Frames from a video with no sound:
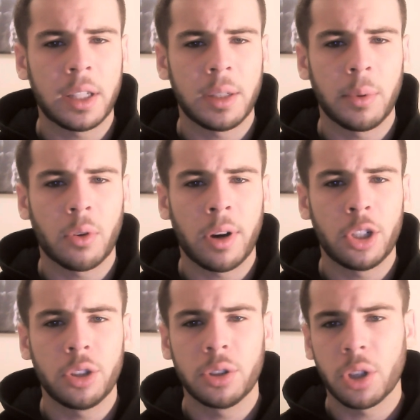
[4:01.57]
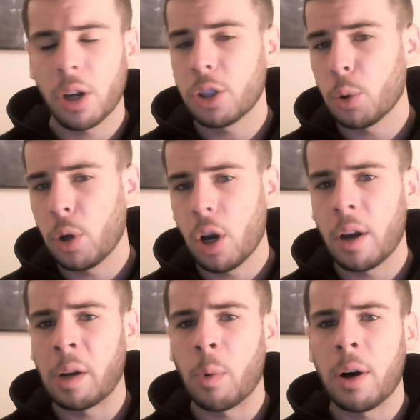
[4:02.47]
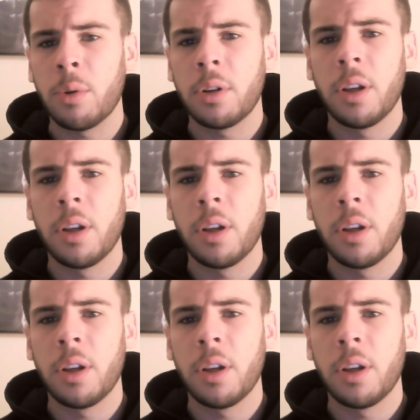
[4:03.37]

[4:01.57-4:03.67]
immigration started to occur in the world,